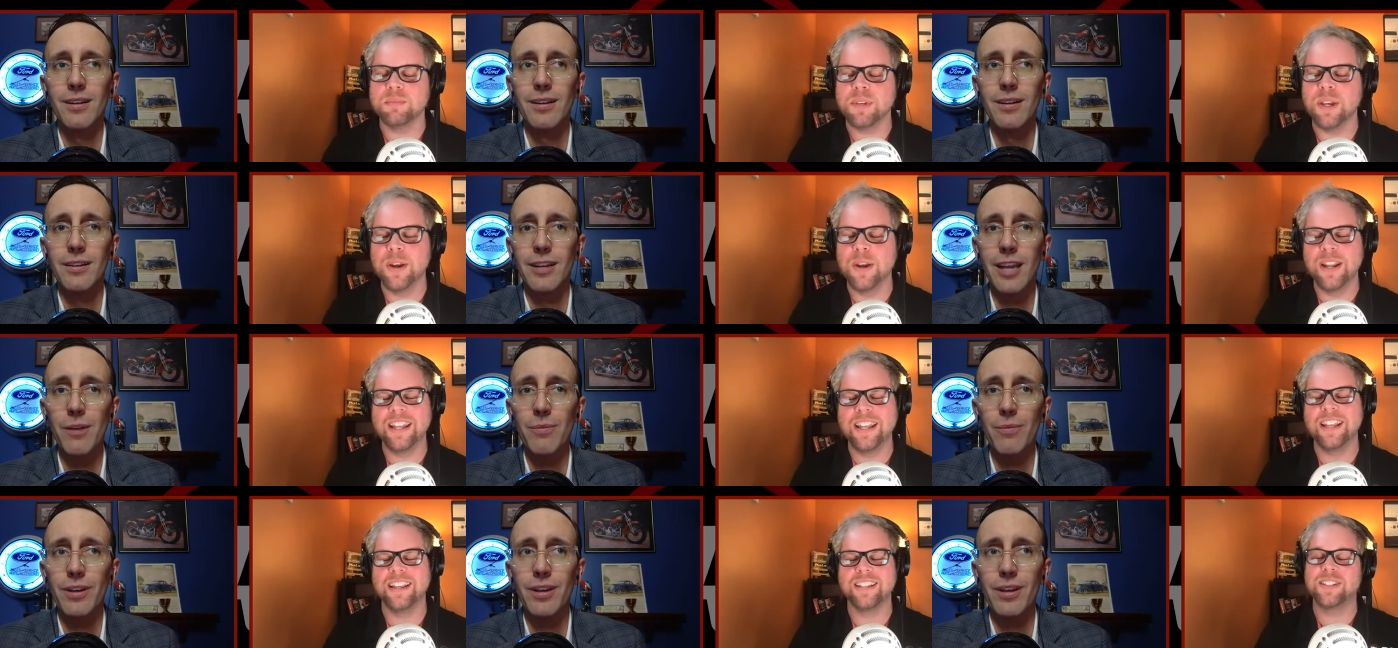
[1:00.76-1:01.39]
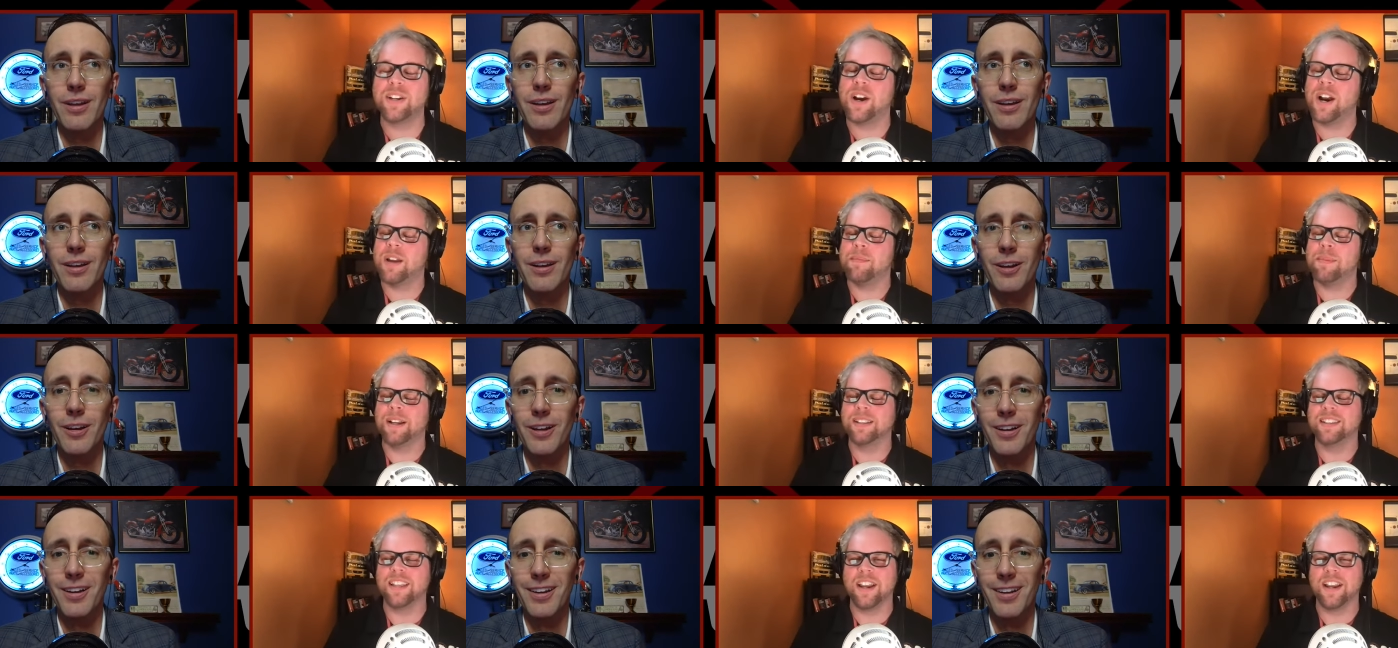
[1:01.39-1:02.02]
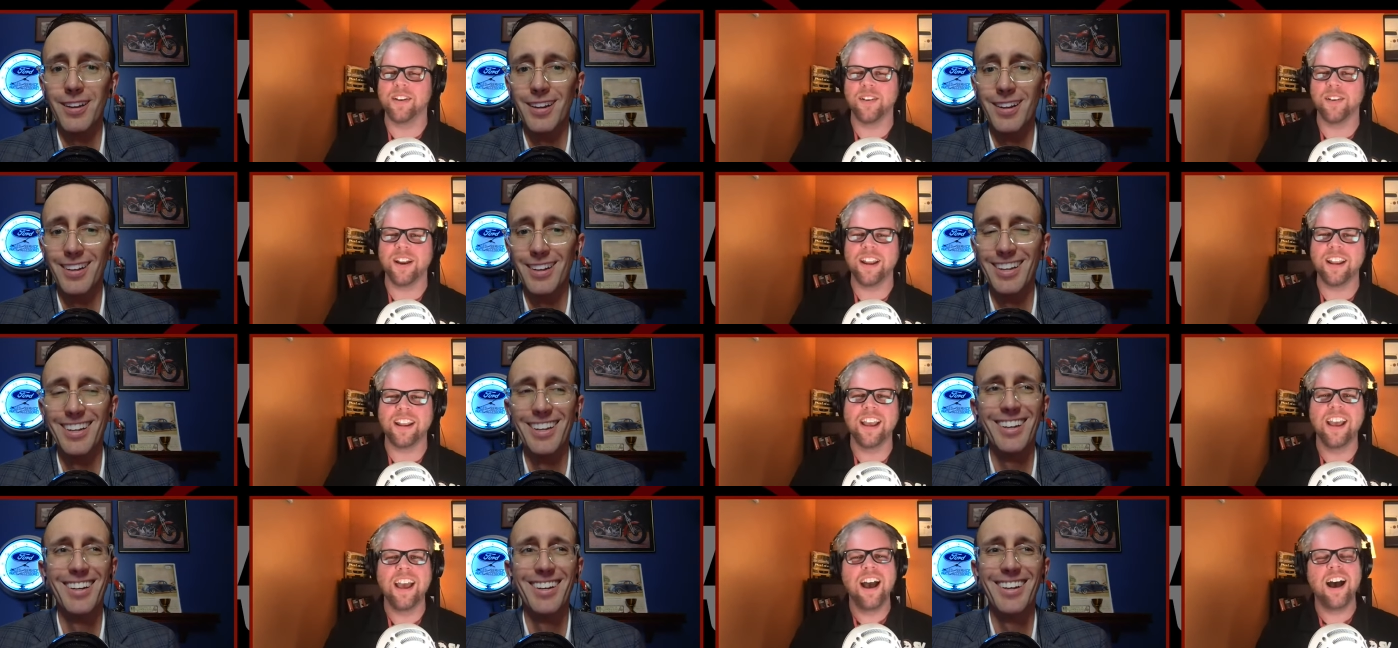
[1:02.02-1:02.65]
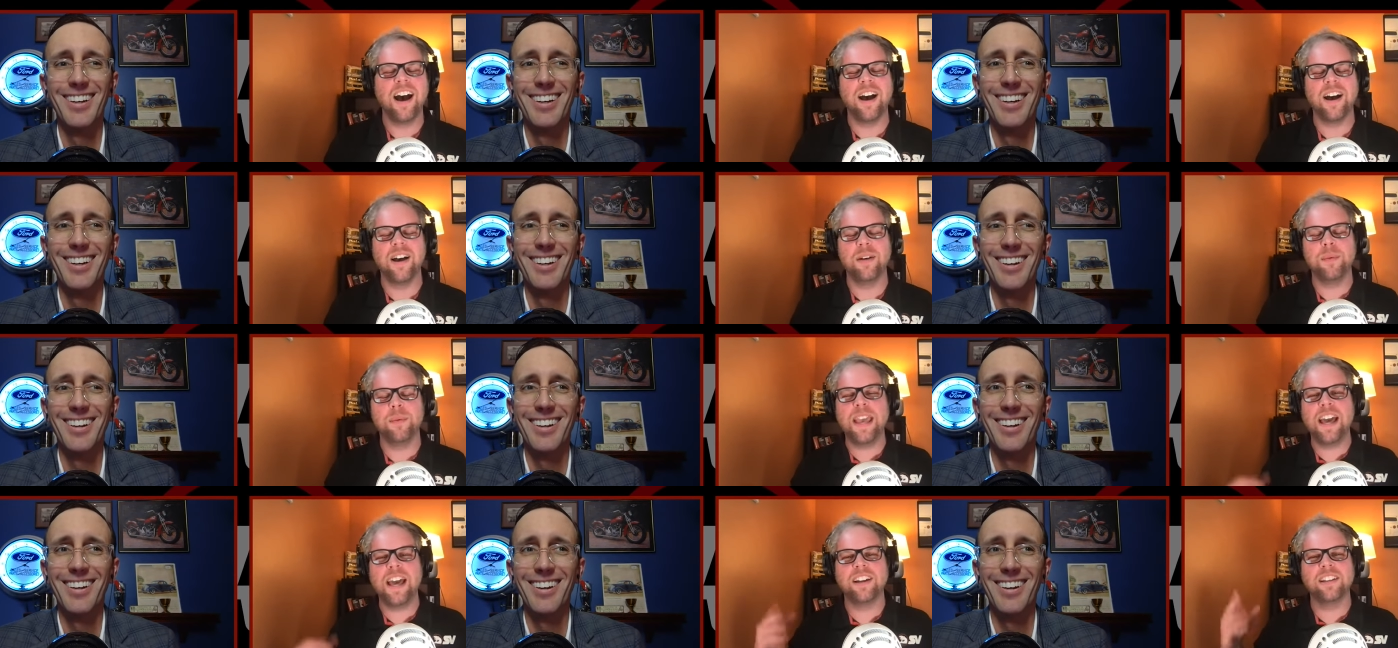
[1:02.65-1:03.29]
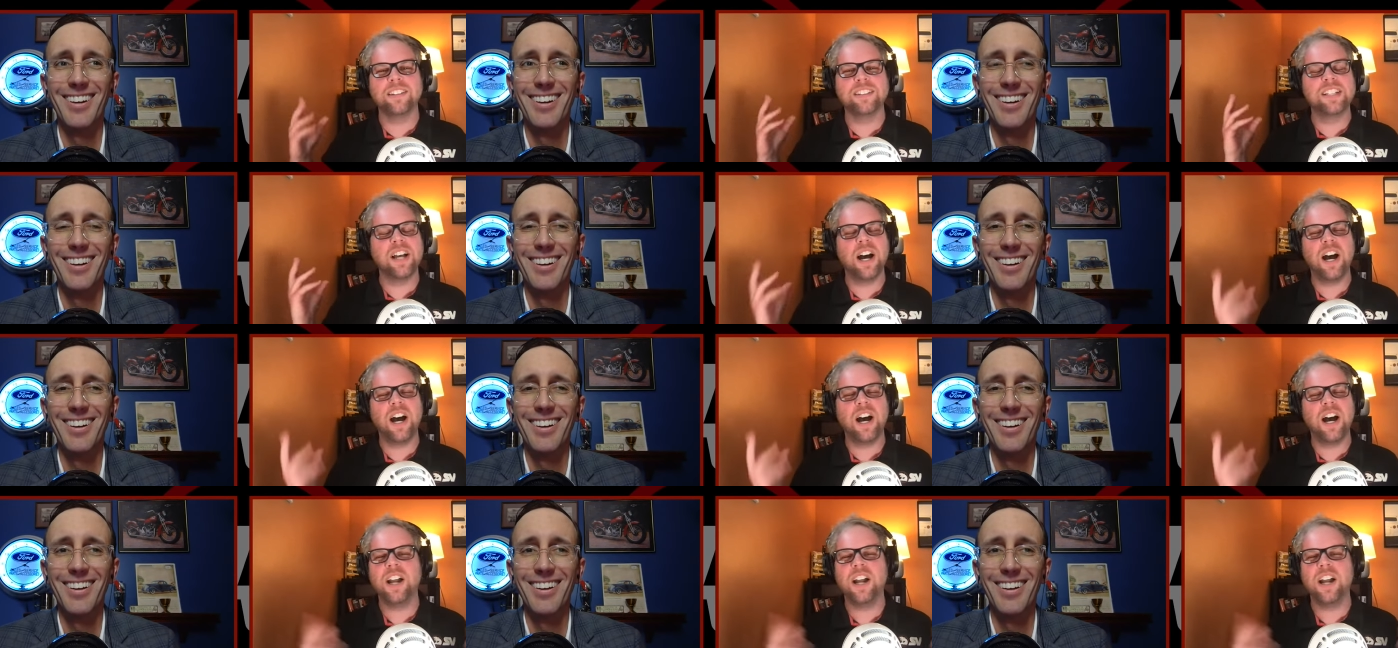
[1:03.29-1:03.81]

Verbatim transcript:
Speaker 1: muted. sorry about that, Craig. Uh, we had a ton